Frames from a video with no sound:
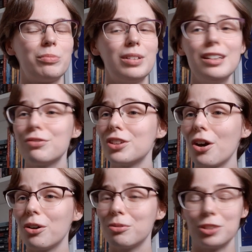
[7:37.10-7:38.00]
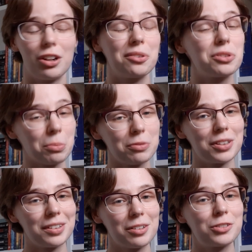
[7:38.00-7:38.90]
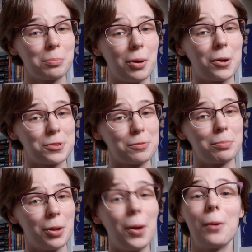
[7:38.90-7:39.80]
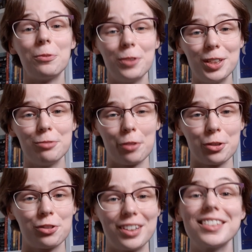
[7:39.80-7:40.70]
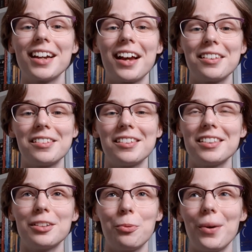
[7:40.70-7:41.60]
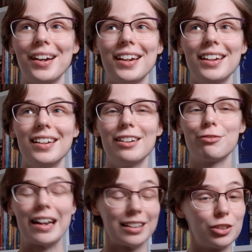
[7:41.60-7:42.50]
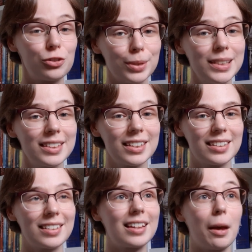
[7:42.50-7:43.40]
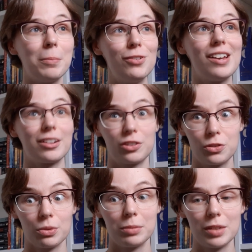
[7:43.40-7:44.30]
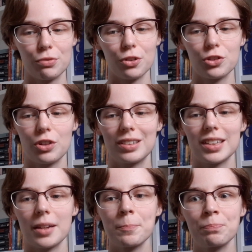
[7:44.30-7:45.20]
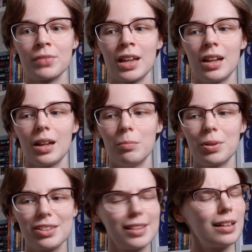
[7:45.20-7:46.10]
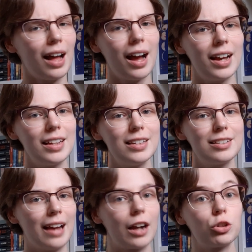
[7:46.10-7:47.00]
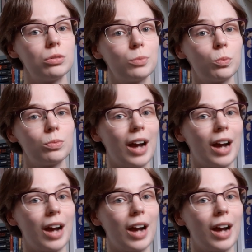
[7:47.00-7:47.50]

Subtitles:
Even though, some parts of the plot are really frustrating, and the way Fanny is treated can be extremely frustrating. But still, I couldn't